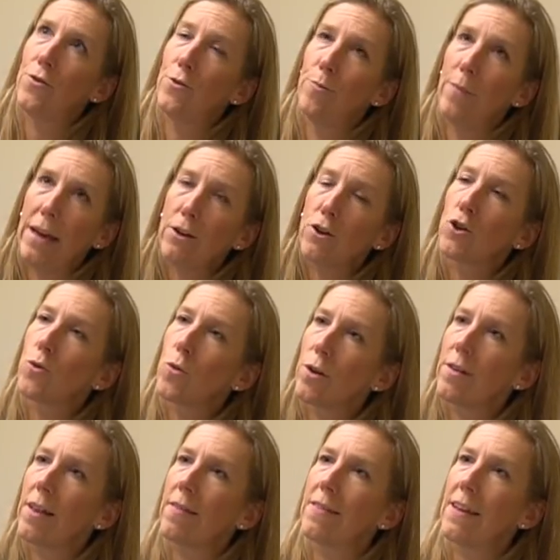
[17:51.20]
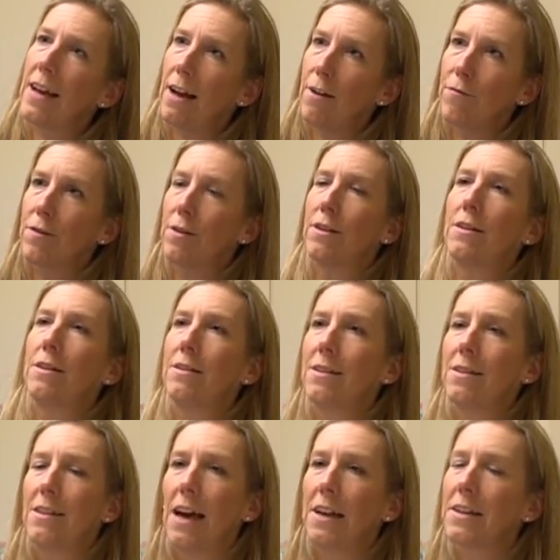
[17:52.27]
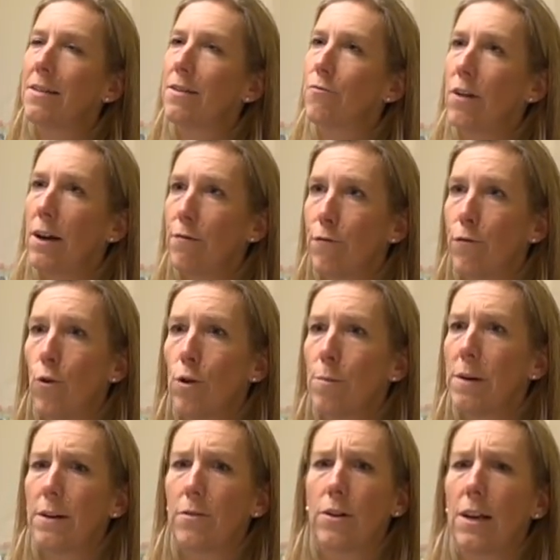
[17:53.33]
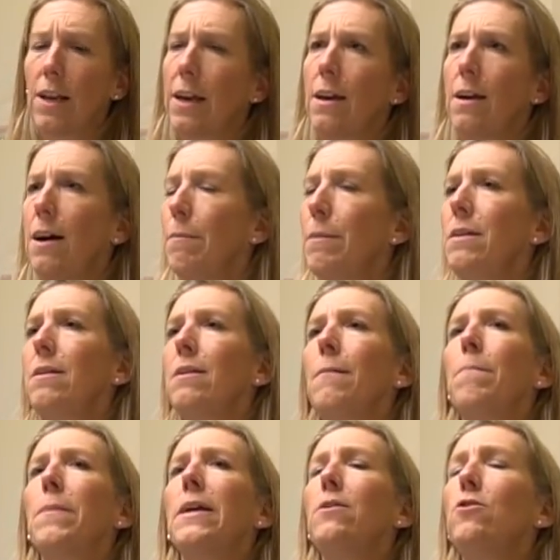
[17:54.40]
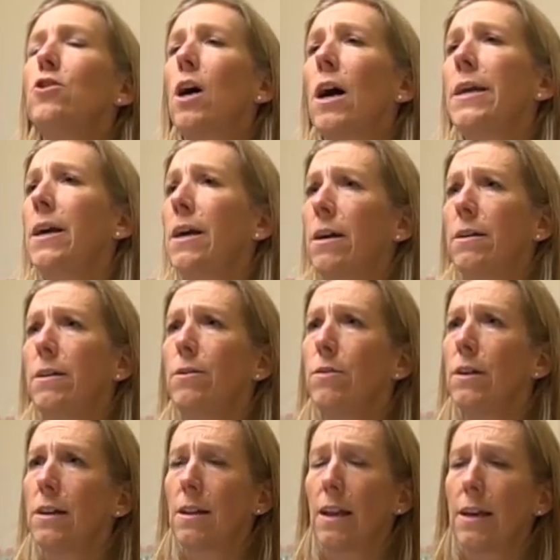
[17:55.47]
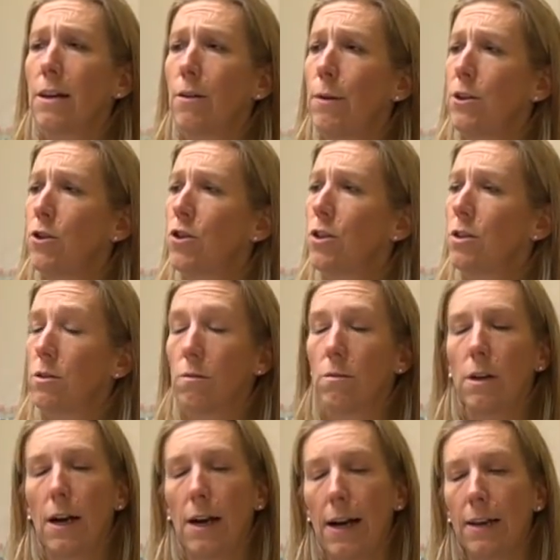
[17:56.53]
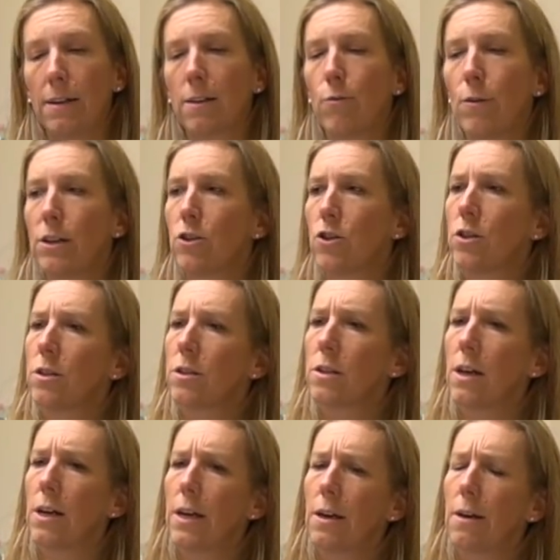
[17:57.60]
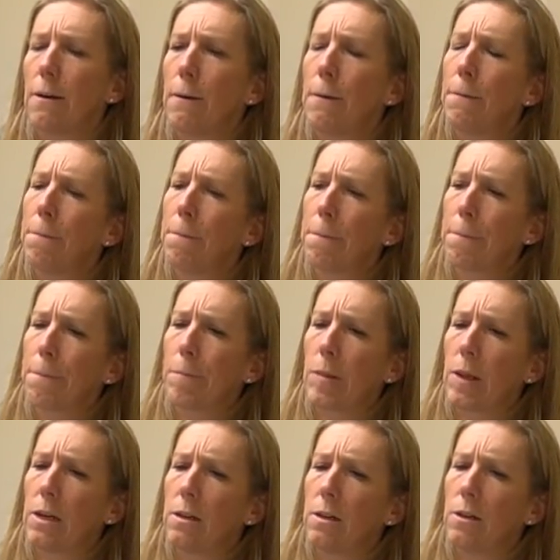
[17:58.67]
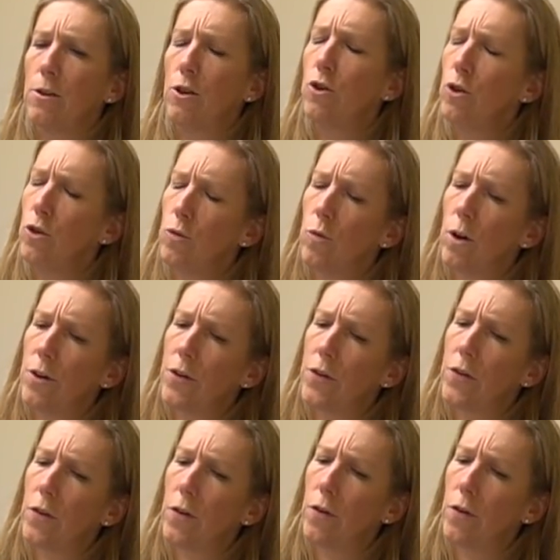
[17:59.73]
make sure that they have the data in the right format, or like, I mean, in China, you get like questions, or I had questions like, do you want